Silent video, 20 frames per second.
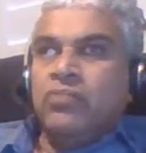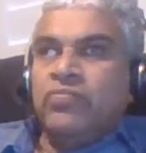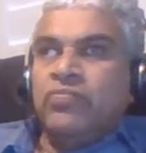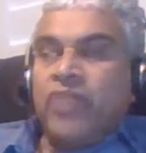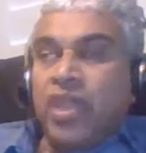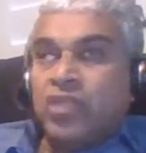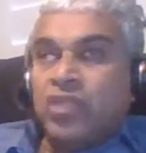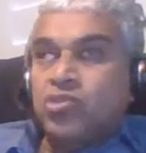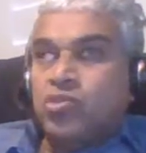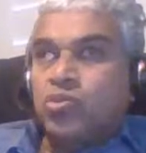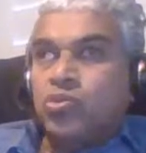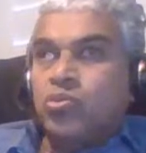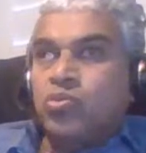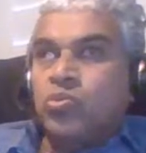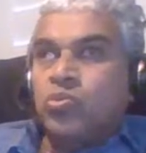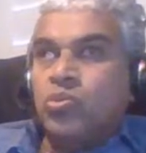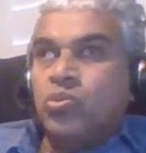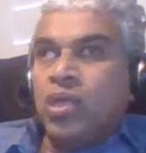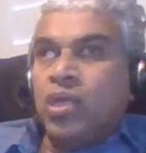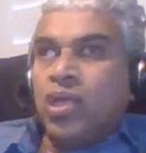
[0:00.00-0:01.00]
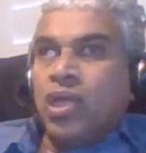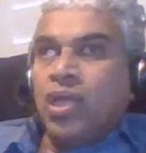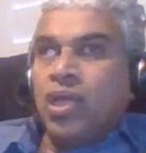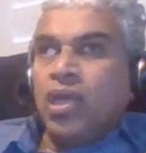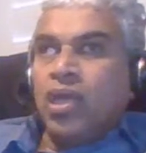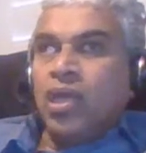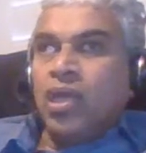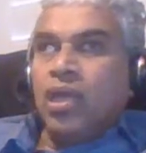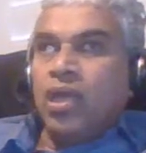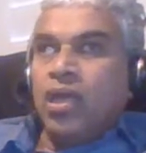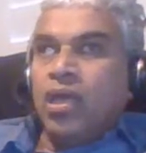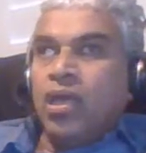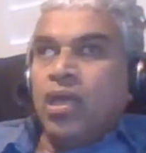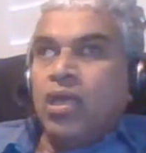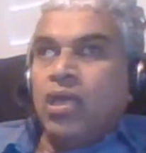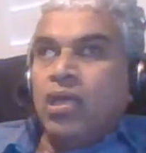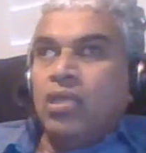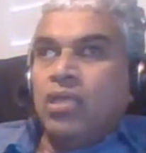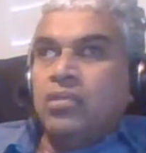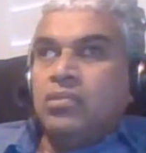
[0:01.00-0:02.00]
phase 2
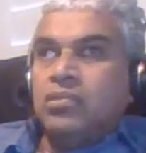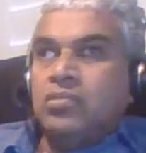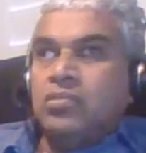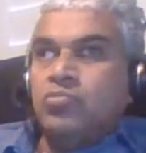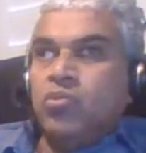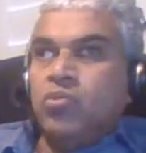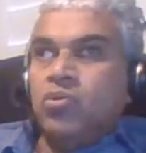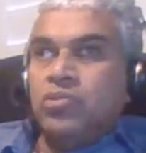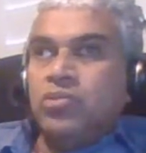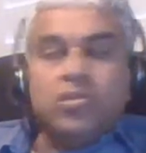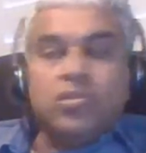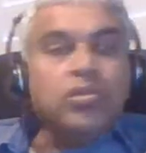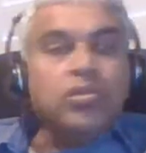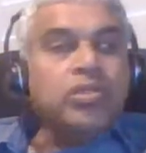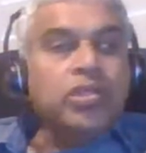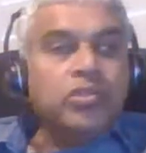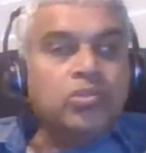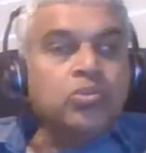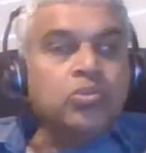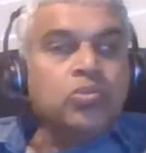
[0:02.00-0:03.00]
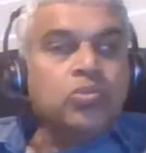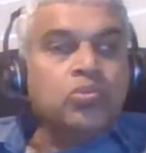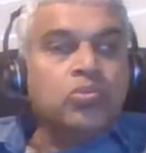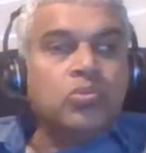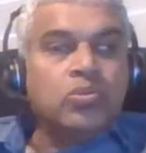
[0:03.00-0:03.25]
has more than 22.